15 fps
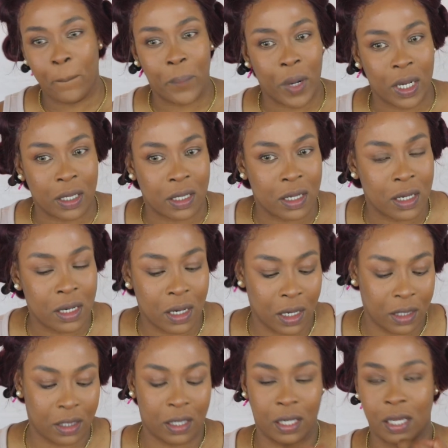but
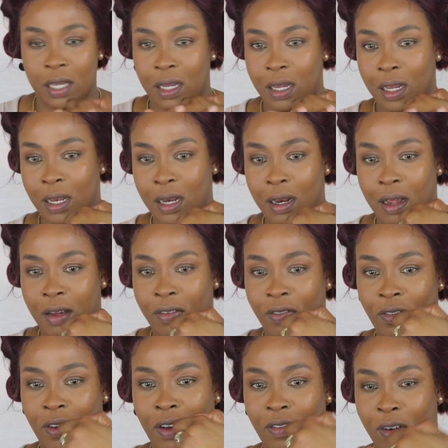not
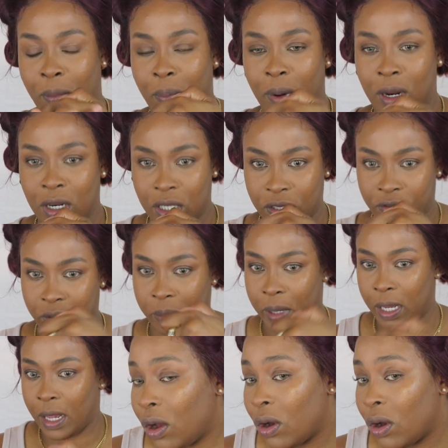enough of a blush for me.